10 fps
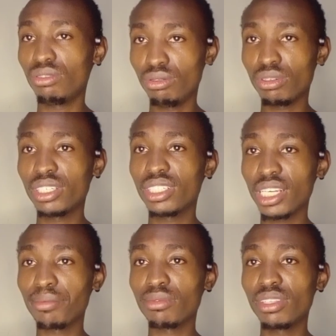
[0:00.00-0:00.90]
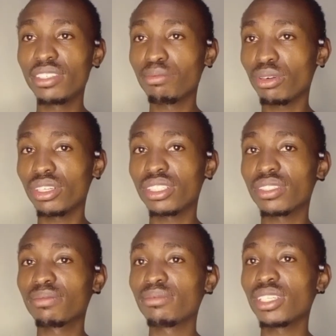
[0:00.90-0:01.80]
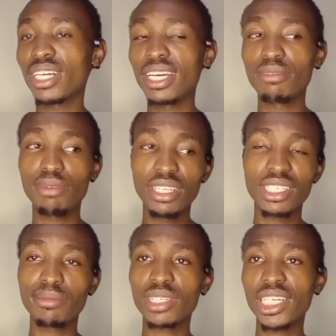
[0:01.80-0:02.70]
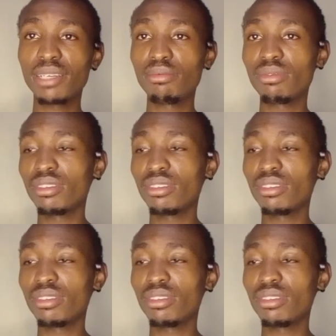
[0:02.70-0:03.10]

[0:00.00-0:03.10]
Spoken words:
you reached up to this point. And please subscribe.